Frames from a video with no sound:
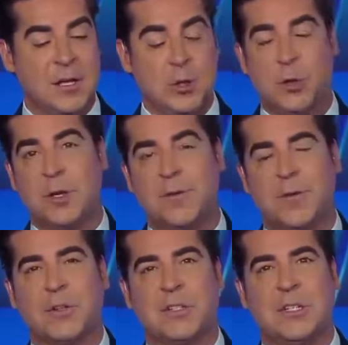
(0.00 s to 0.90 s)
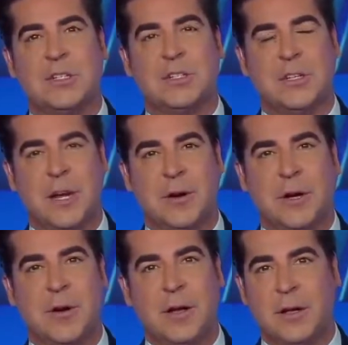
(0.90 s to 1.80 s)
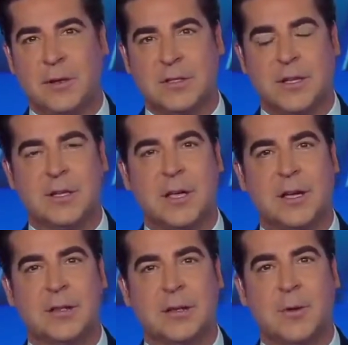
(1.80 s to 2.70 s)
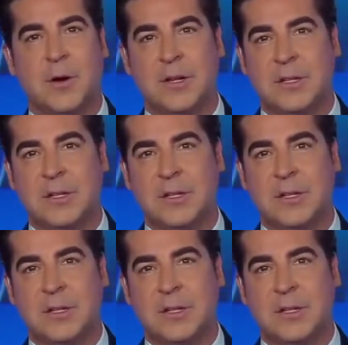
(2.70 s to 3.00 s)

you can foresee a scenario, I know it's unlikely, where it